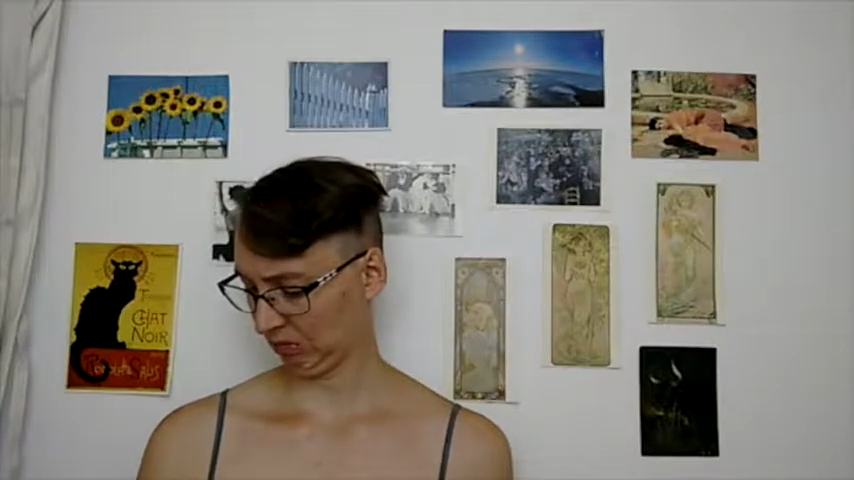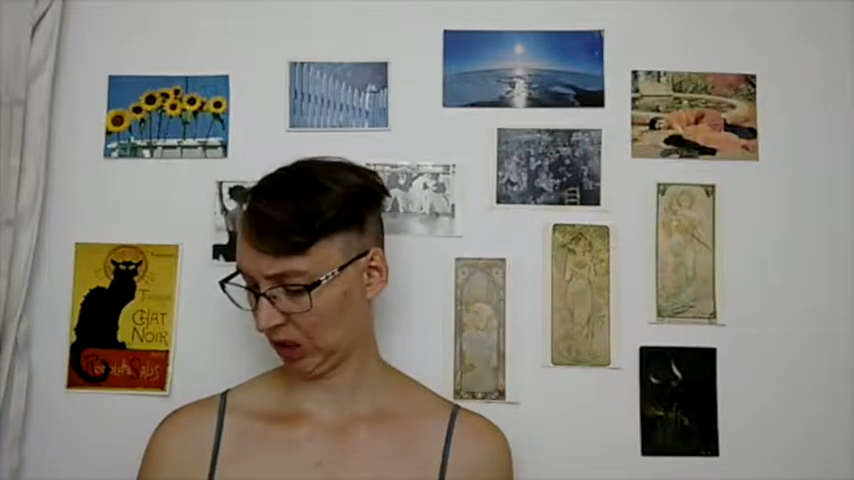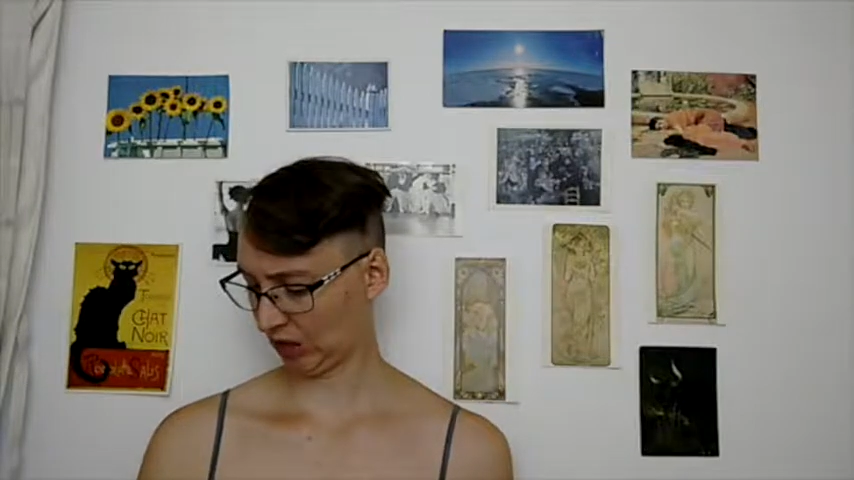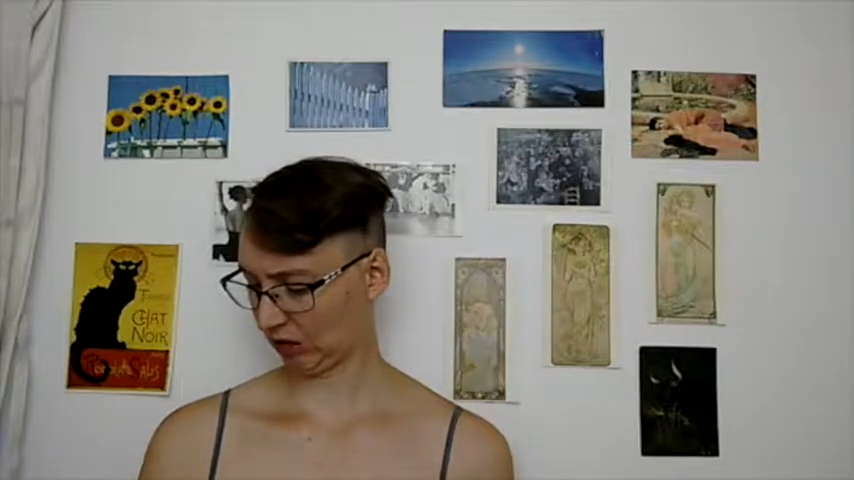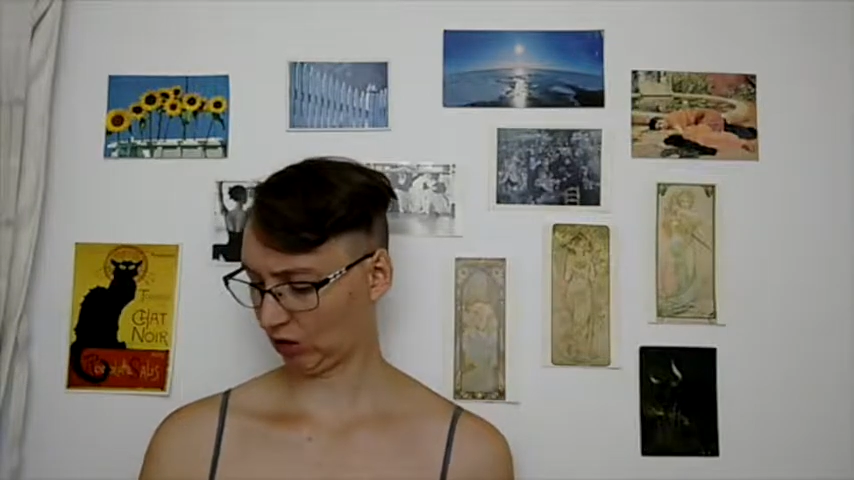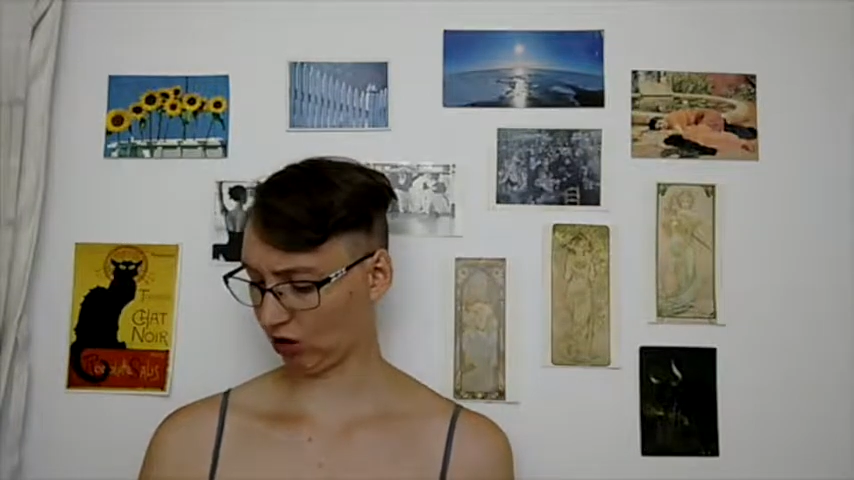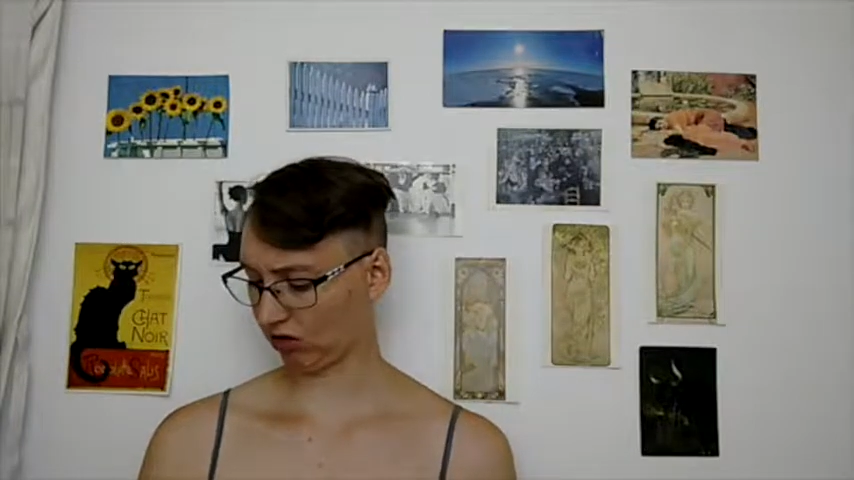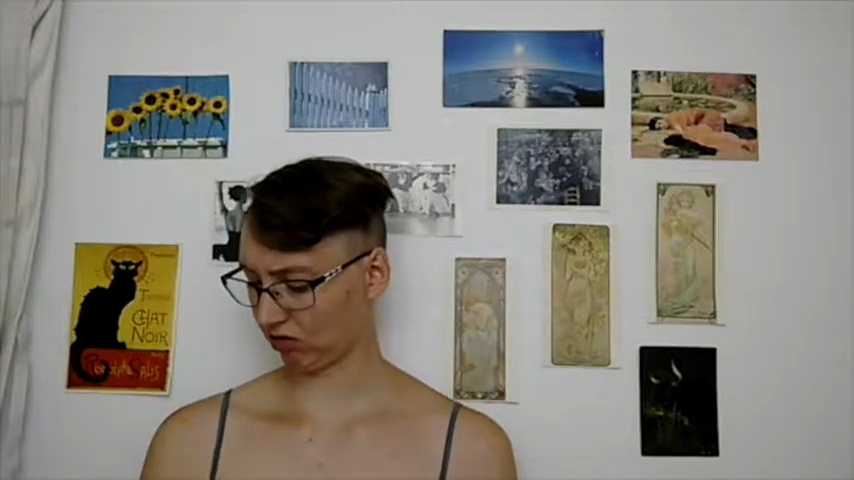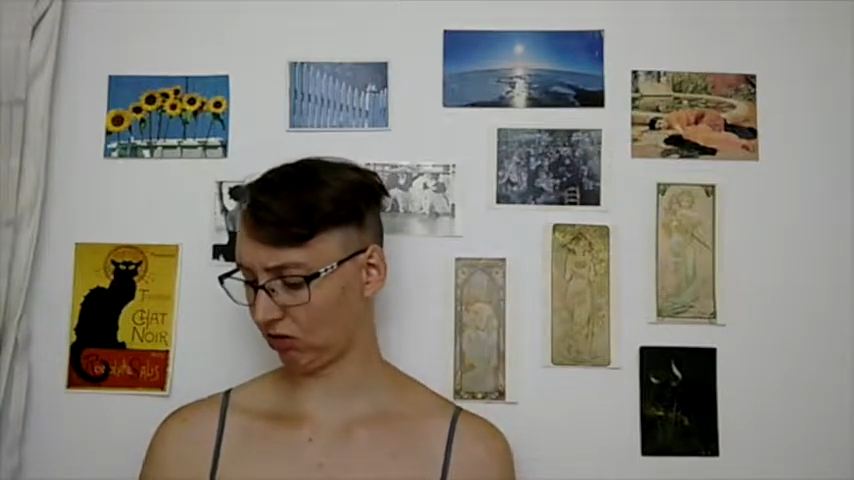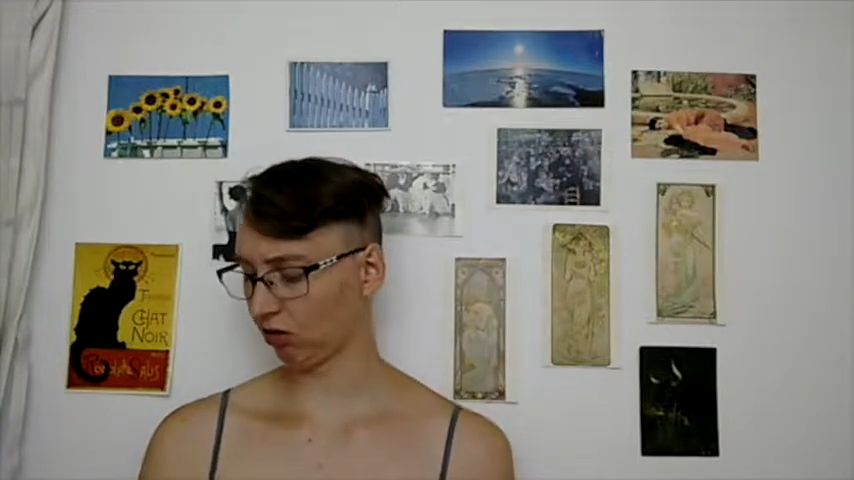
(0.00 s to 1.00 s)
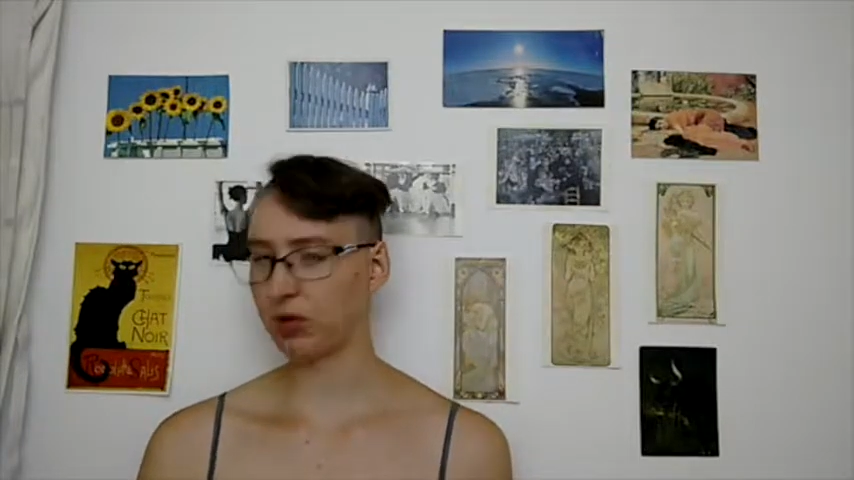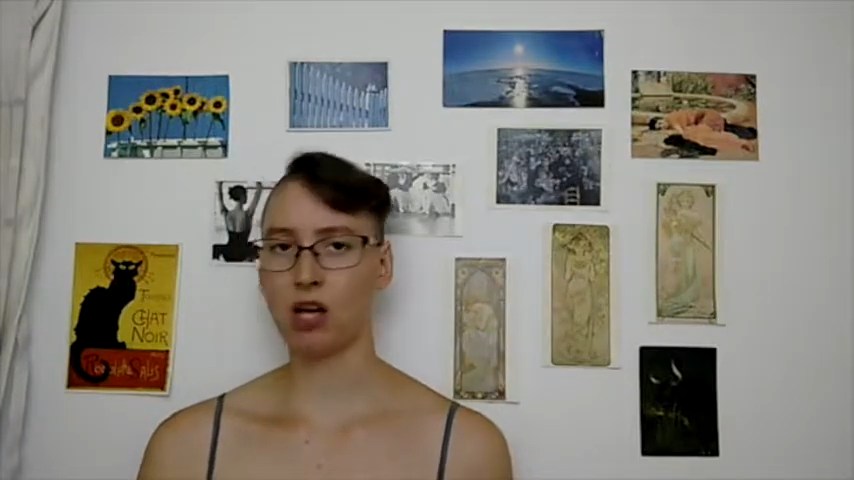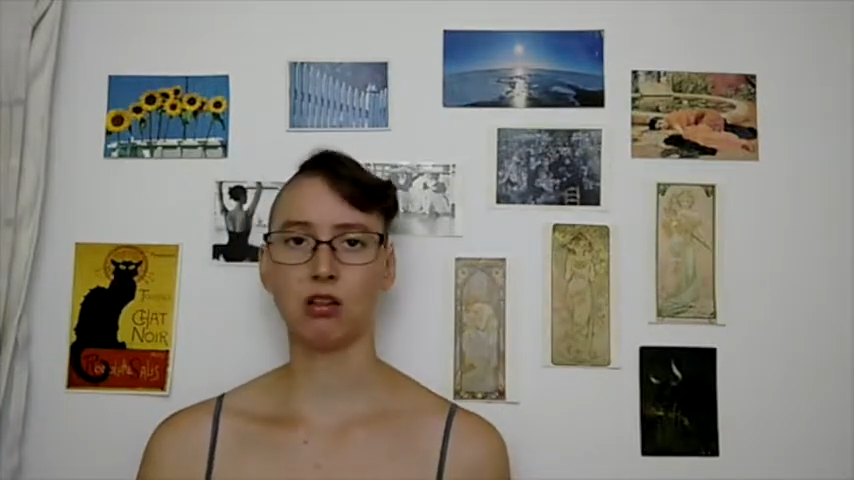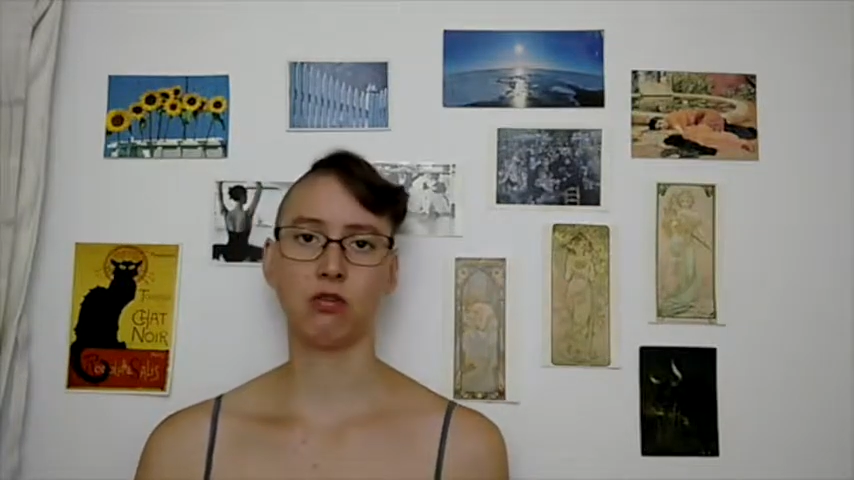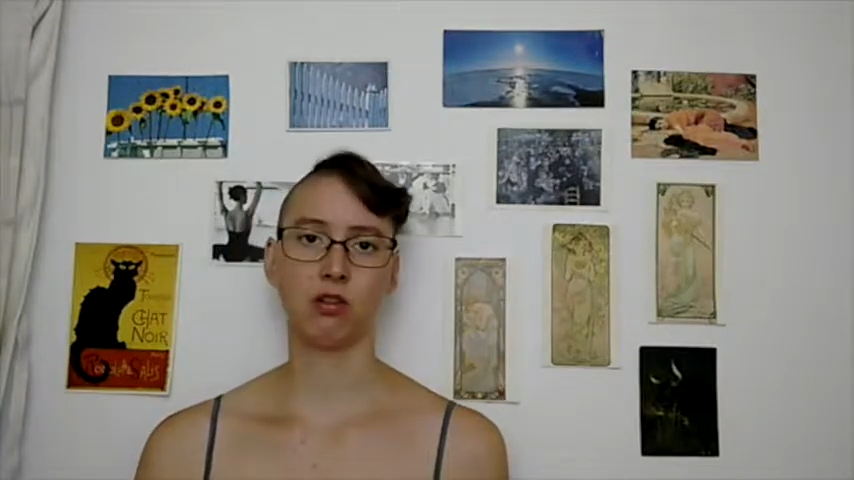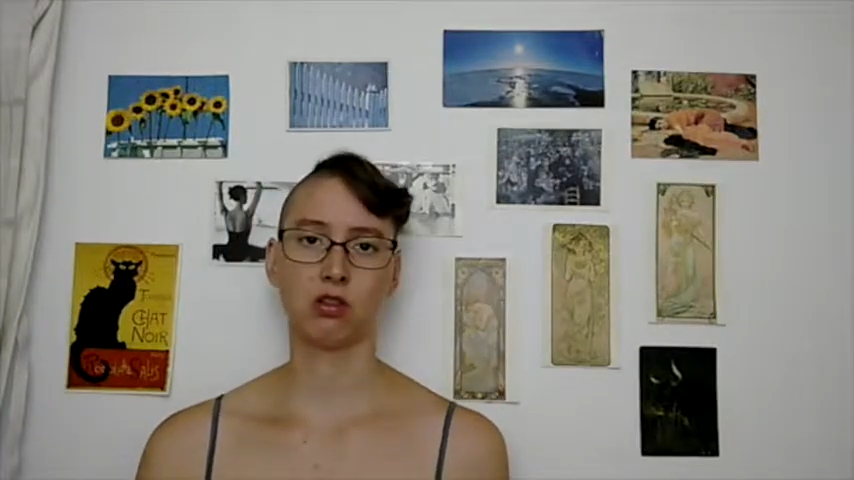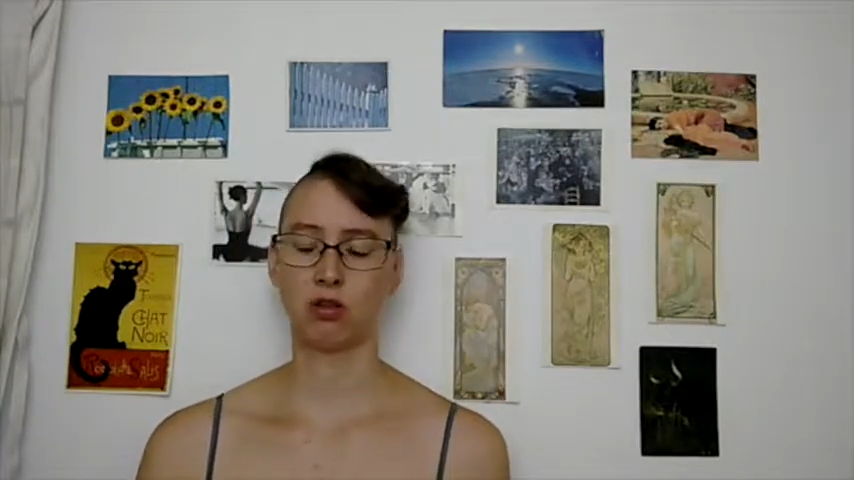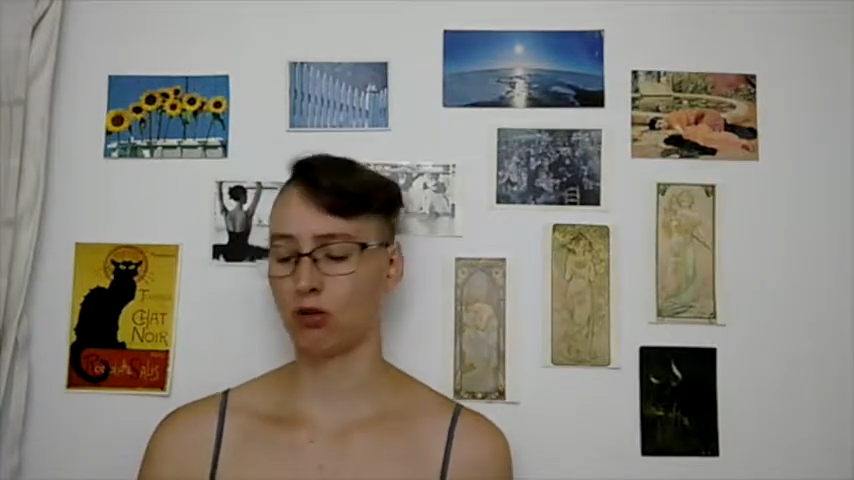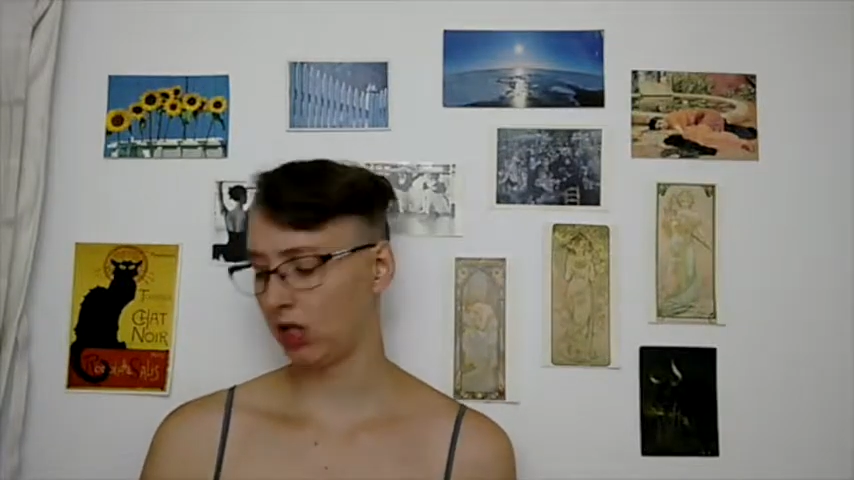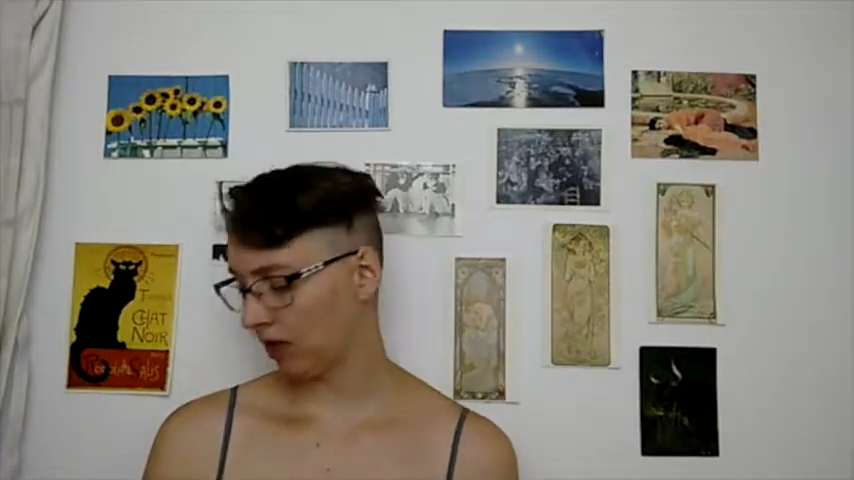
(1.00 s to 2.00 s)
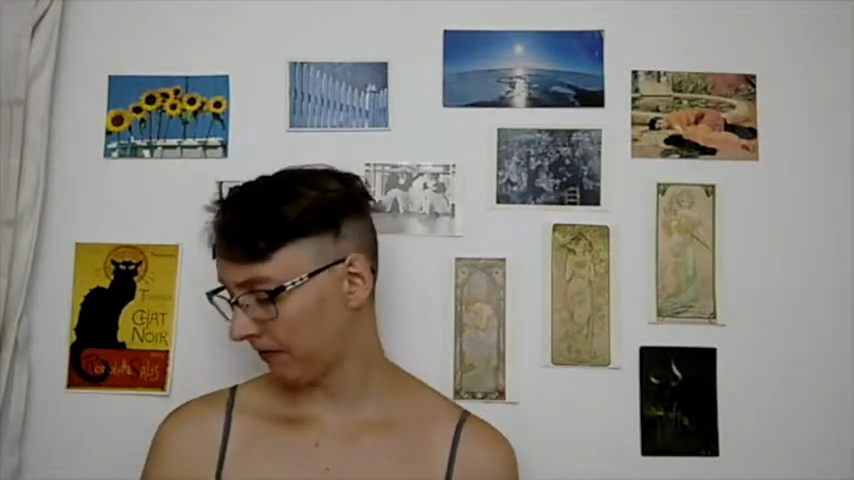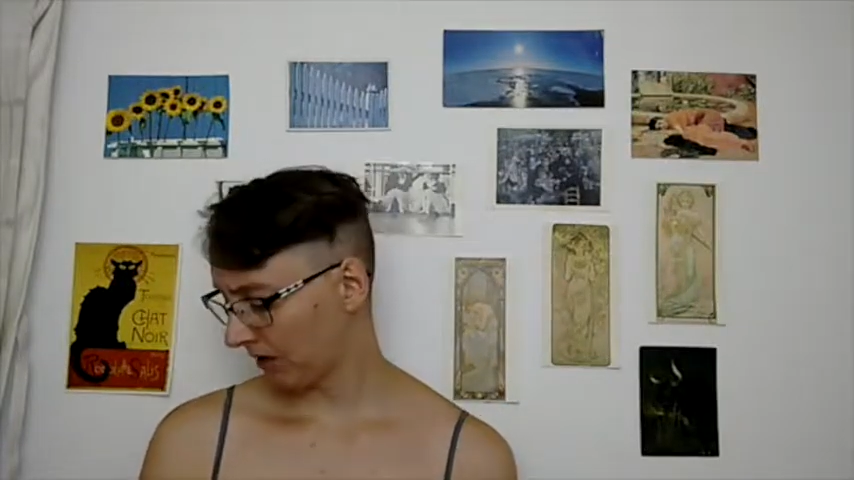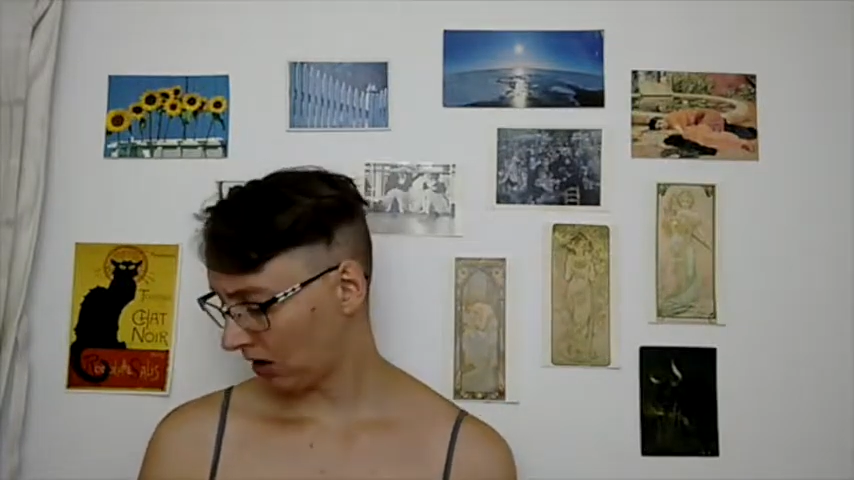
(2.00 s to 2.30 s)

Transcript: It took me out of the story,